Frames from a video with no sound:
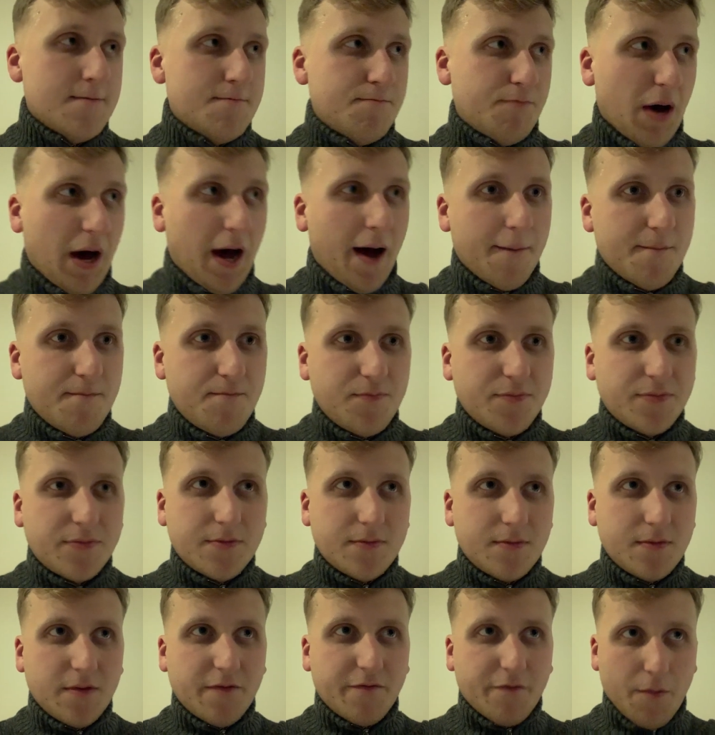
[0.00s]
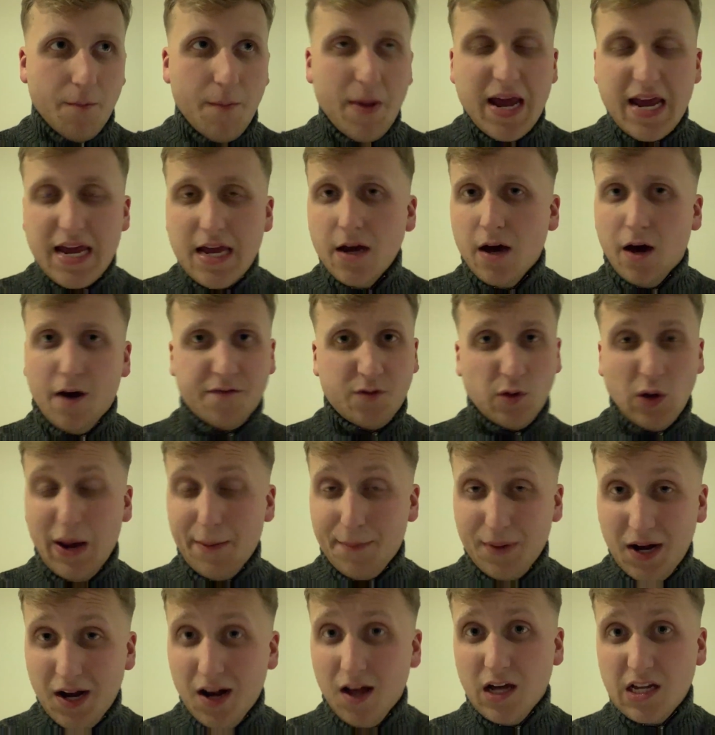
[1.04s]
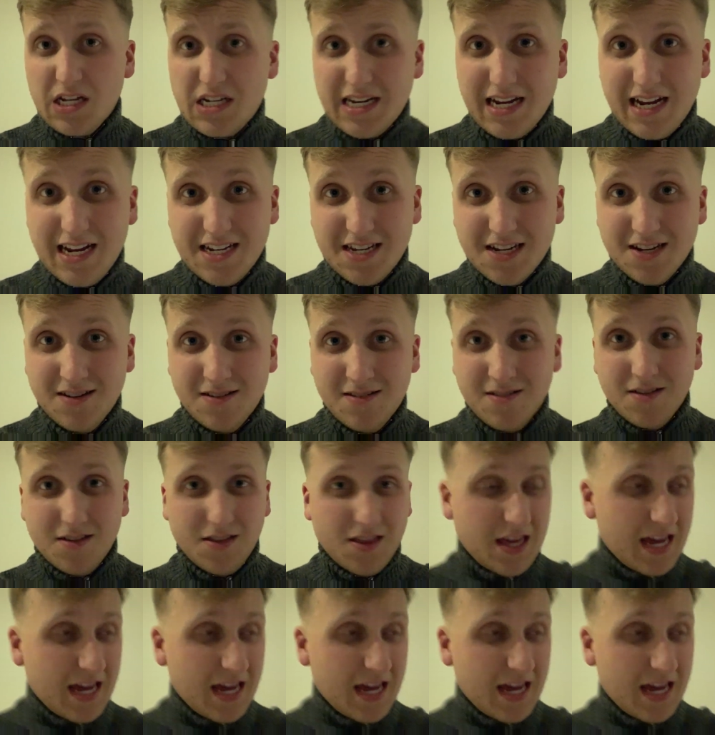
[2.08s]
But for me, after what happened last season,